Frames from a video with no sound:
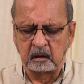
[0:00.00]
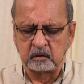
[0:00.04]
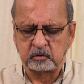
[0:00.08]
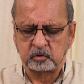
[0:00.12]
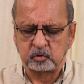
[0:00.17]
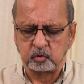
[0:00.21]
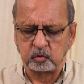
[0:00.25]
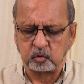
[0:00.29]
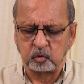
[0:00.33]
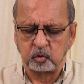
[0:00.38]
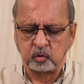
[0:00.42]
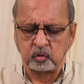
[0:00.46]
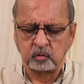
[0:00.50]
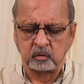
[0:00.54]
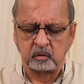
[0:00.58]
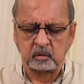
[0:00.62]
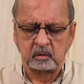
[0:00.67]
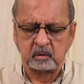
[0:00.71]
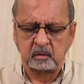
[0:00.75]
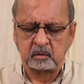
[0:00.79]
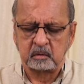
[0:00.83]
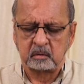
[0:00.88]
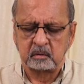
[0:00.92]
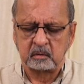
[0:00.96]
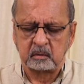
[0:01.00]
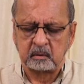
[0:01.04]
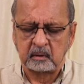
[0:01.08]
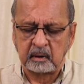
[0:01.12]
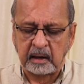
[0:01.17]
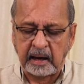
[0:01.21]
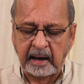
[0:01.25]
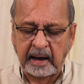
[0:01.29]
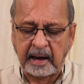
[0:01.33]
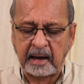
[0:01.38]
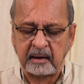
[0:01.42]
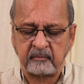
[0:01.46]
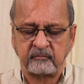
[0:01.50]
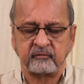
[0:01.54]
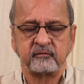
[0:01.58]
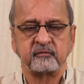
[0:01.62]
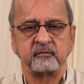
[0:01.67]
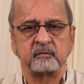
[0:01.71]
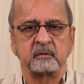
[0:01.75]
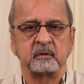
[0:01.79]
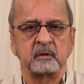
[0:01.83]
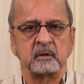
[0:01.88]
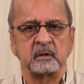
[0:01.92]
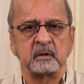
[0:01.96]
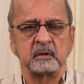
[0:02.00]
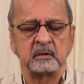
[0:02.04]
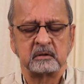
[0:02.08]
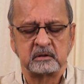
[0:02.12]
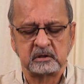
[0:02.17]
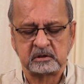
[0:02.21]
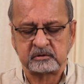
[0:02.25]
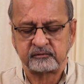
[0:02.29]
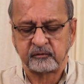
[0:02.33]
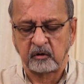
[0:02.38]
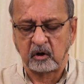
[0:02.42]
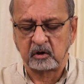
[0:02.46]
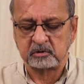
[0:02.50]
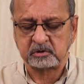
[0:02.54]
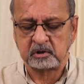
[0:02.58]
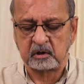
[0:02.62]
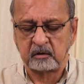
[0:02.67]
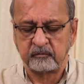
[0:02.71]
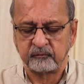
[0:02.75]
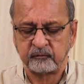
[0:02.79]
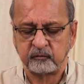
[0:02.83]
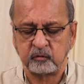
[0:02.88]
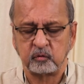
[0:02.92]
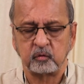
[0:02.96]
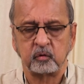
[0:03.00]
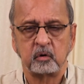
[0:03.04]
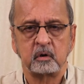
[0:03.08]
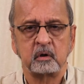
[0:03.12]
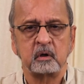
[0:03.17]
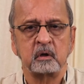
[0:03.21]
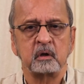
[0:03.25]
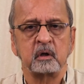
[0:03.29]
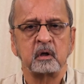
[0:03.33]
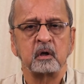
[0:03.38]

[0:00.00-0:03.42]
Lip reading: to have this fossil fuel